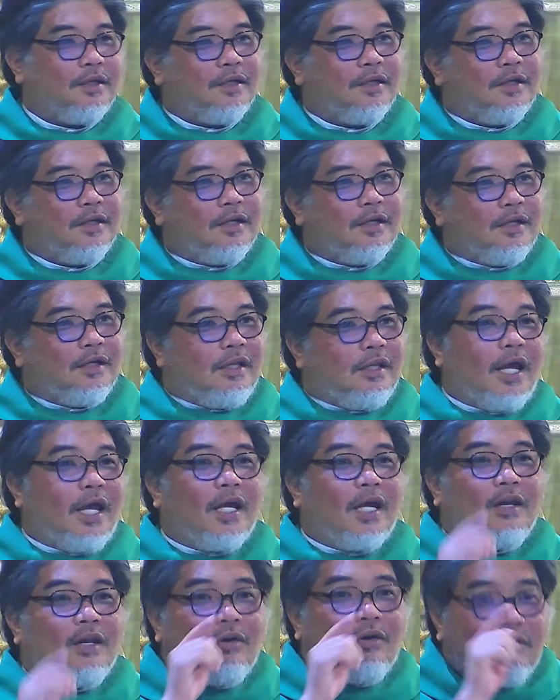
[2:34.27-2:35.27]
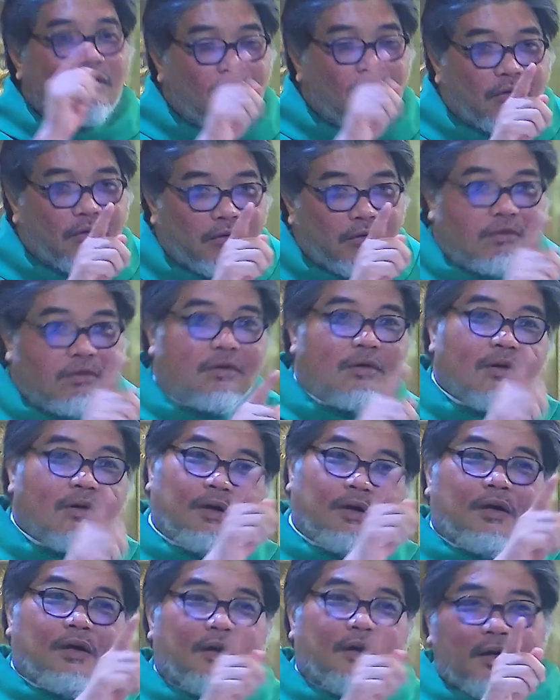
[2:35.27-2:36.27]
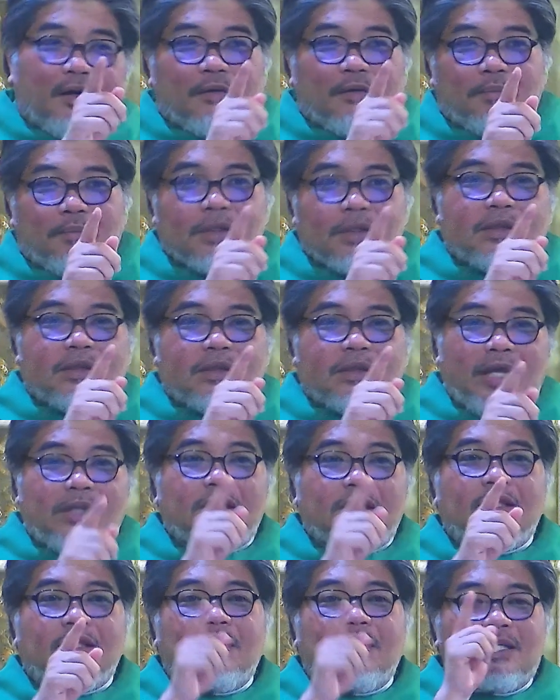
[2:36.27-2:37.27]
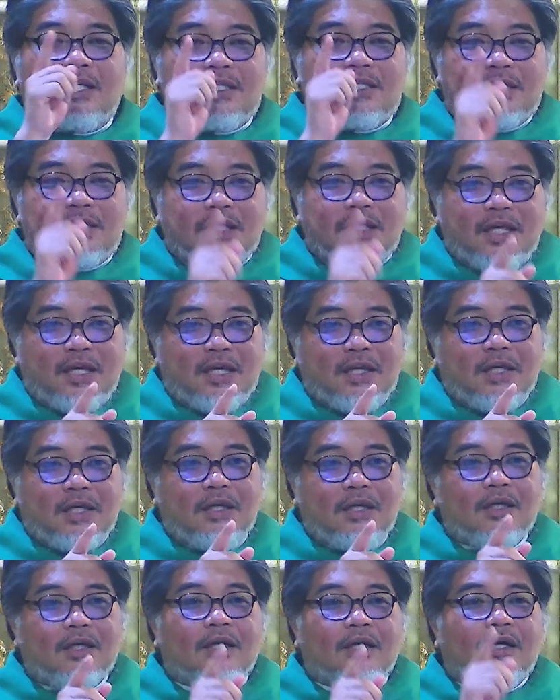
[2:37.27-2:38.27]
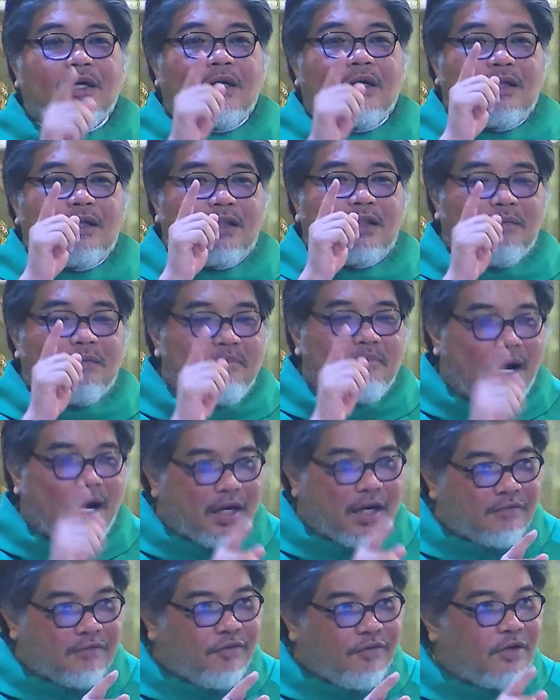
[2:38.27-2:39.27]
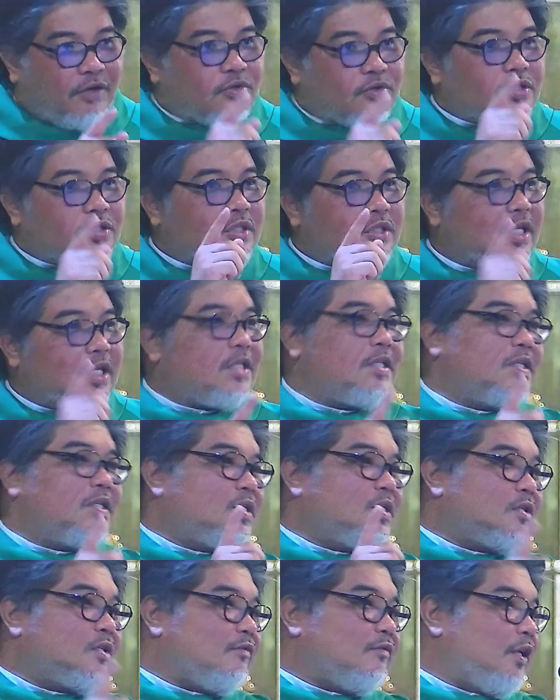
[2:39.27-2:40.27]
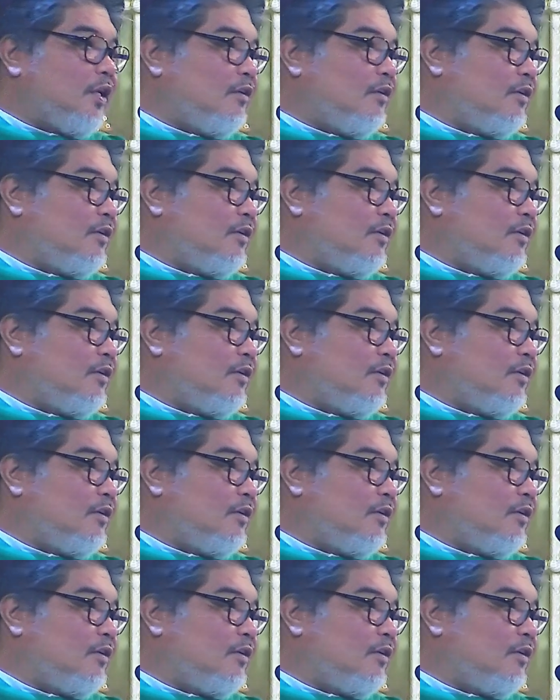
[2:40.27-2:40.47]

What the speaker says: They look, but they did not see the marvelous deeds of the Lord.